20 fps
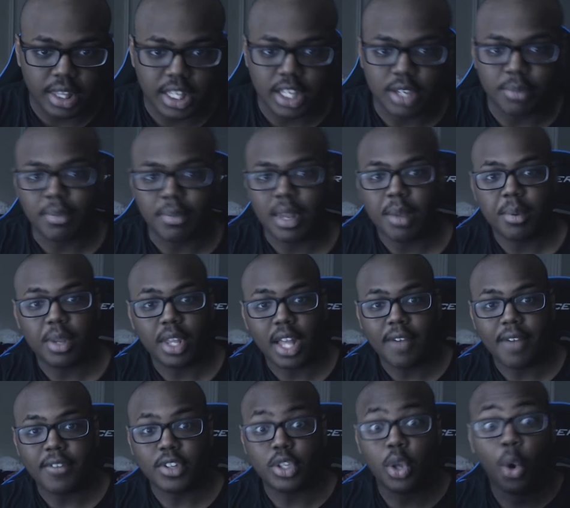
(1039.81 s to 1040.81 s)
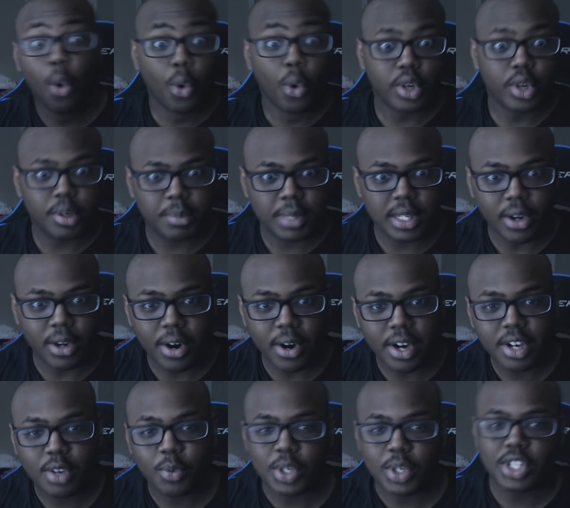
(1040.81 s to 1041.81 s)
and then maybe you'll have a tournament
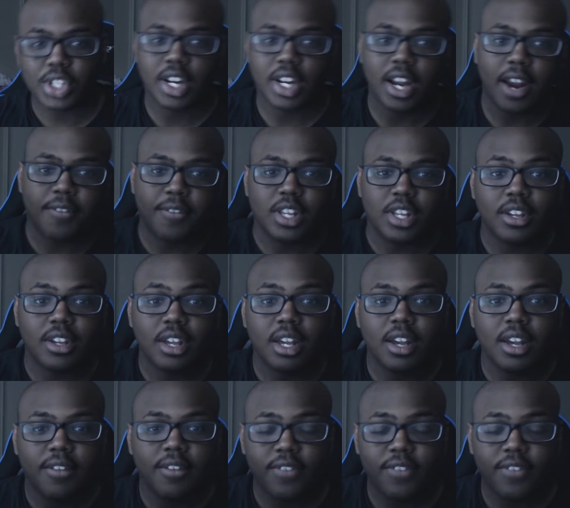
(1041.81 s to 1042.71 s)
arc, which every